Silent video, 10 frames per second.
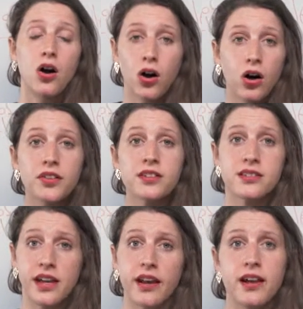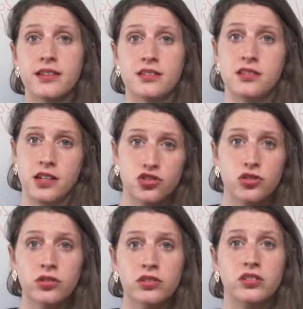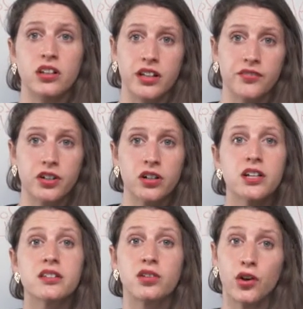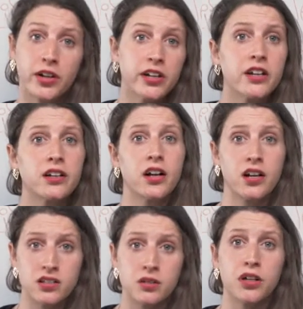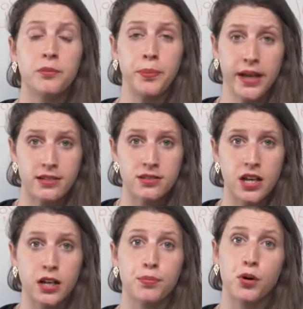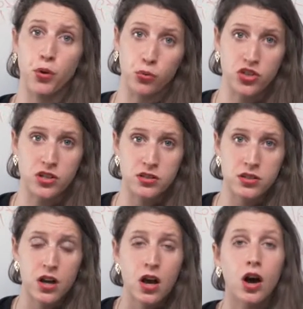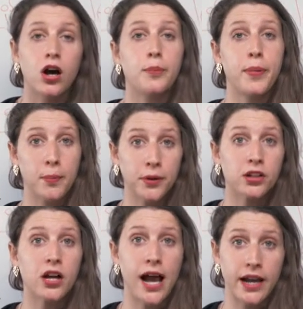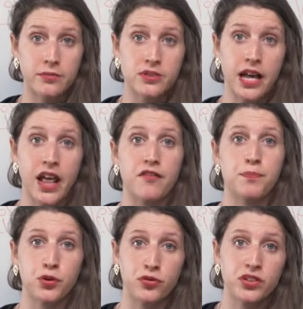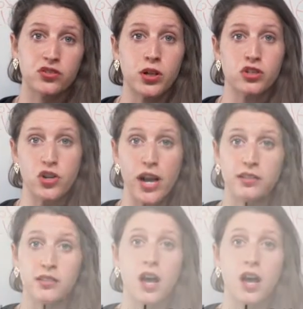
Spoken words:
All this data is essential to deliver targeted custom campaigns and promotions on popular items that have proven to attract